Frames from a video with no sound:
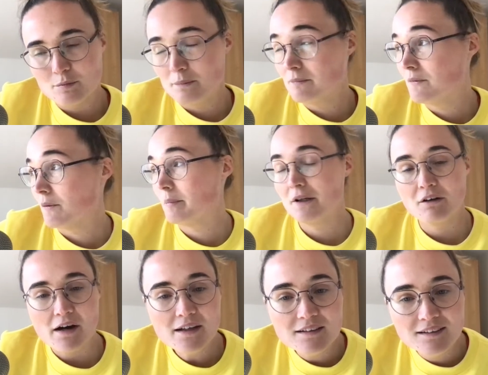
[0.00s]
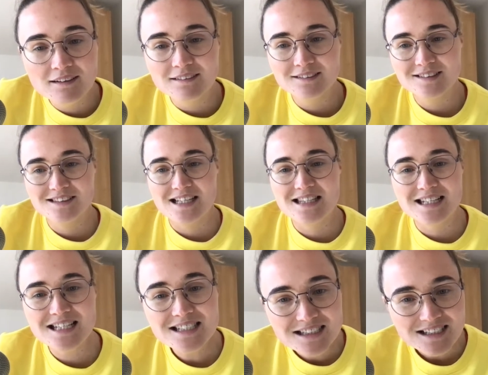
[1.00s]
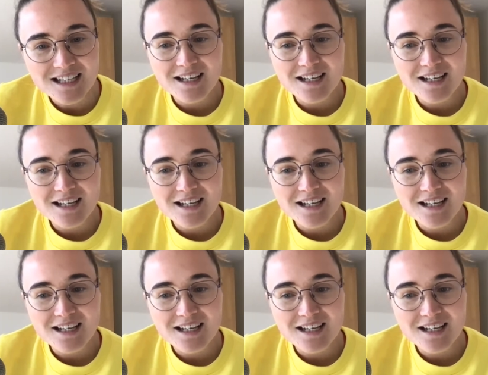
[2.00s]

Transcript: not been great to say the least,